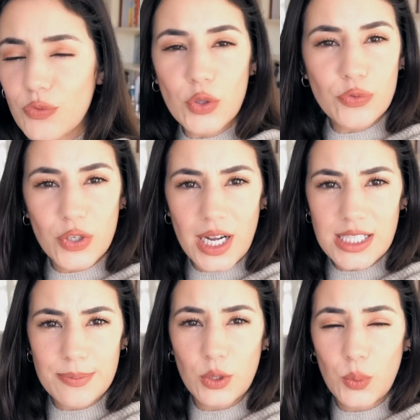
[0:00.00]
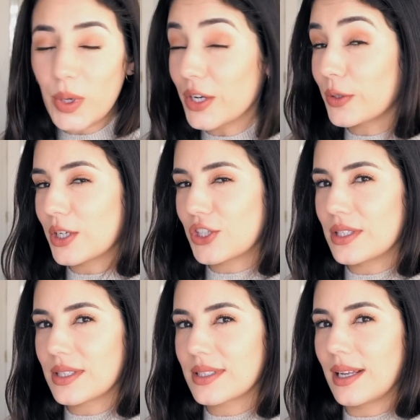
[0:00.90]
Feel free to ask me weird
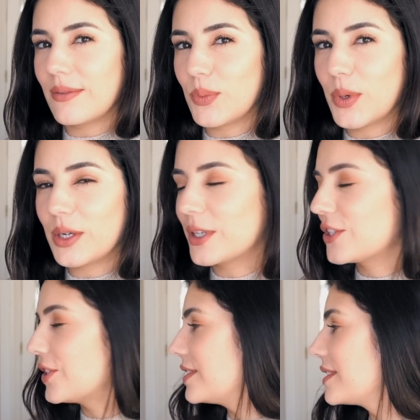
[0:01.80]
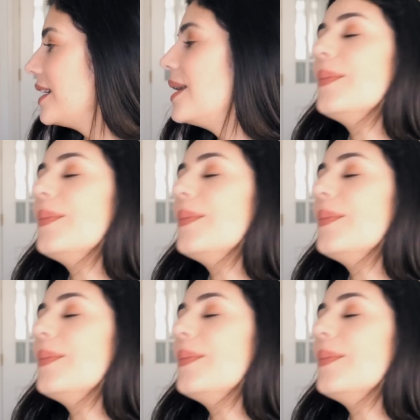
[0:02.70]
questions because I love the weird questions.